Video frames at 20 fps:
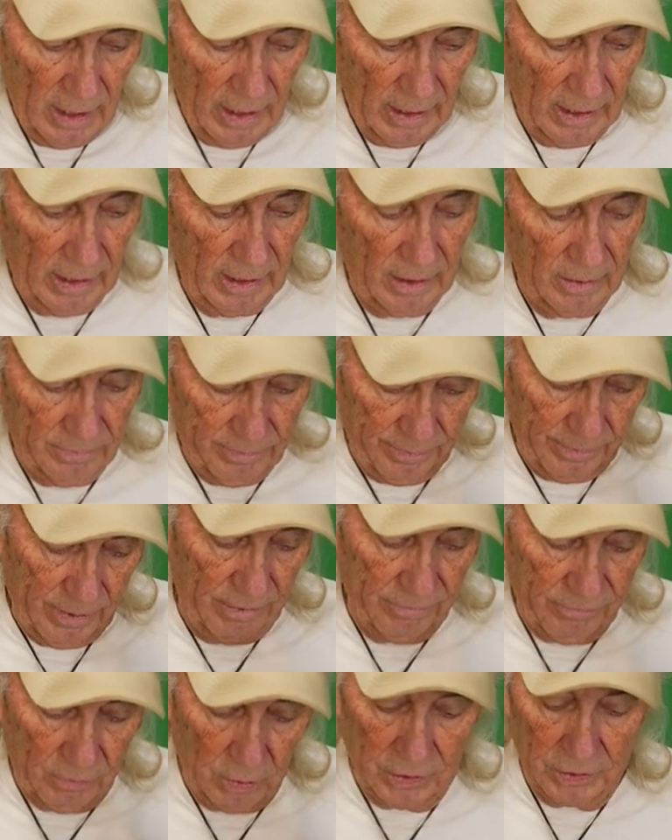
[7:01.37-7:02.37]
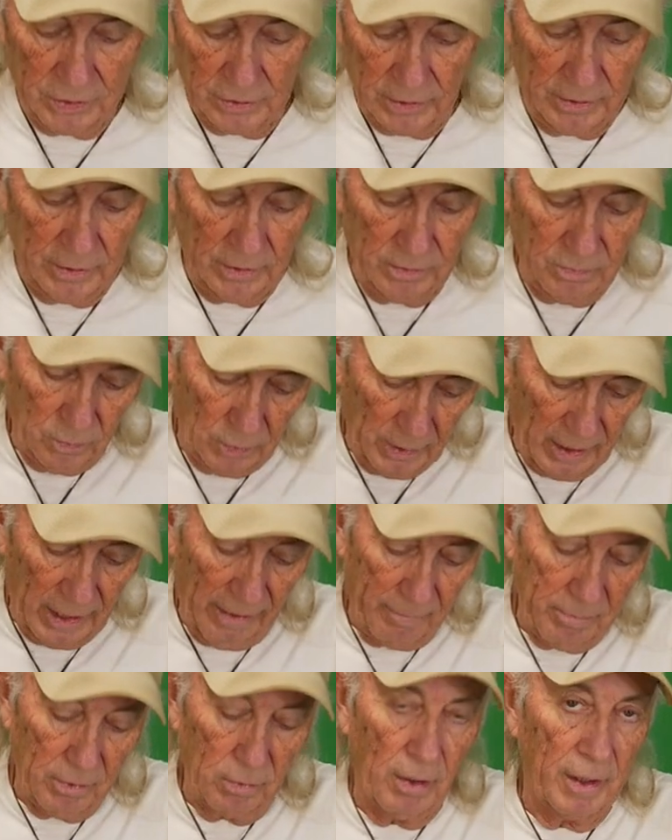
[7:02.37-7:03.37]
And unfortunately, we
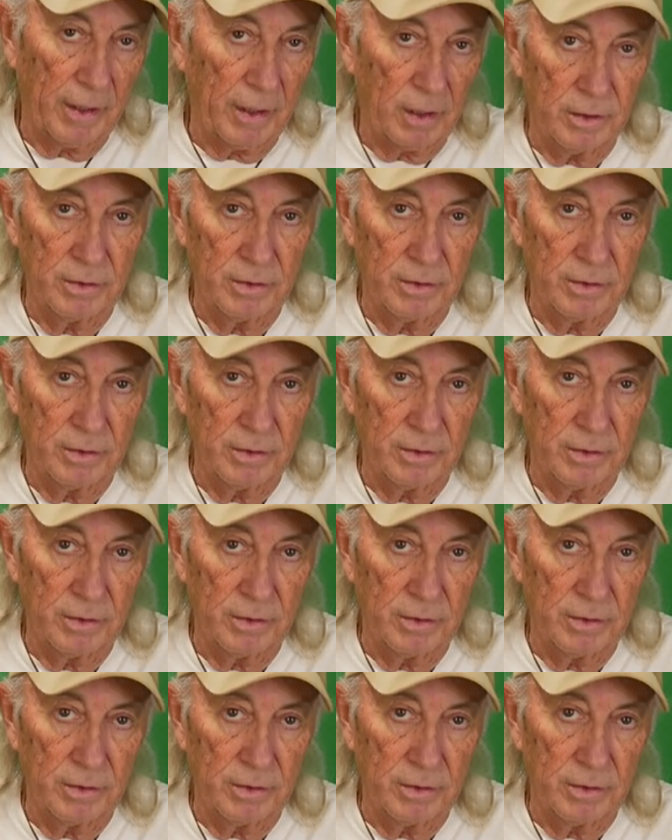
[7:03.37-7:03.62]
have been running